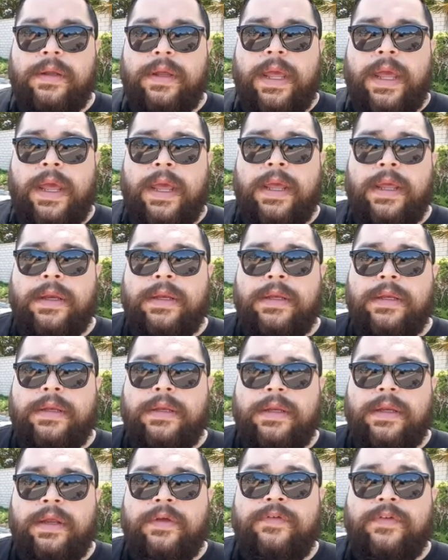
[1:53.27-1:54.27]
And
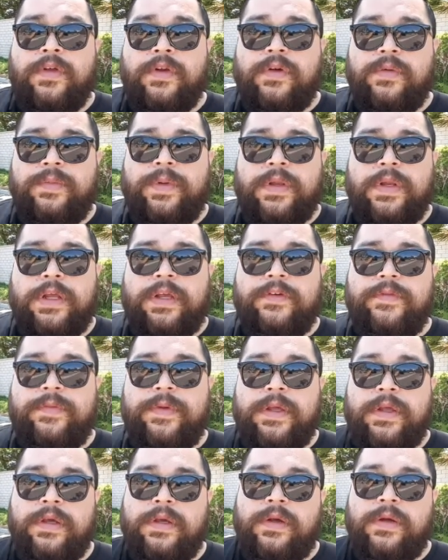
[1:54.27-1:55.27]
if you don't believe
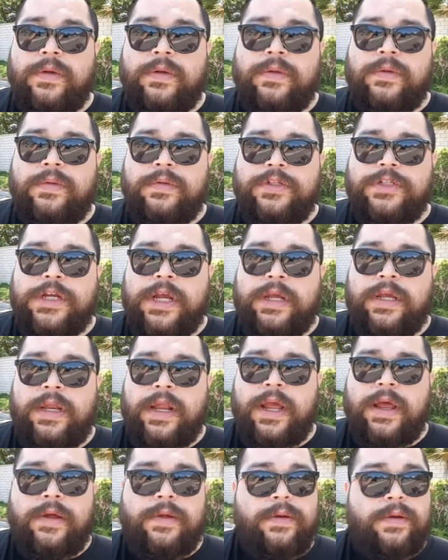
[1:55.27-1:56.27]
me, go check it
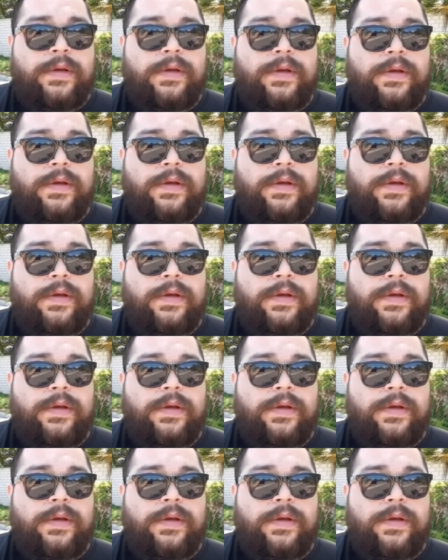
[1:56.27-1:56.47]
out.